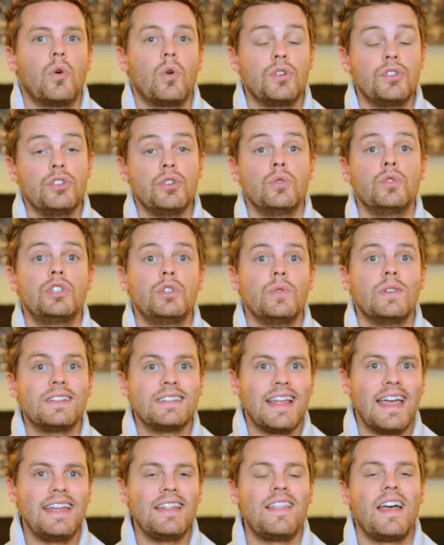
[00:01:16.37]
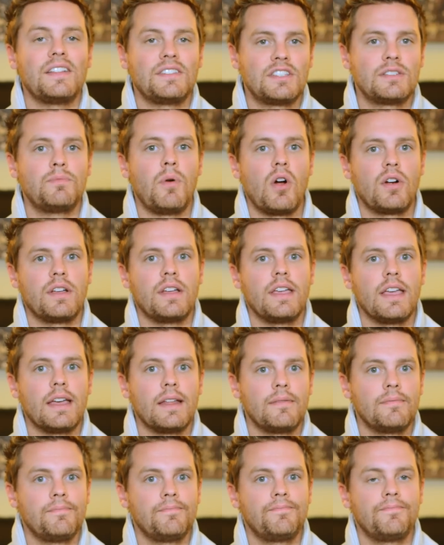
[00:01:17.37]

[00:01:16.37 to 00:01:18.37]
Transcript: or do to ignite that spark again.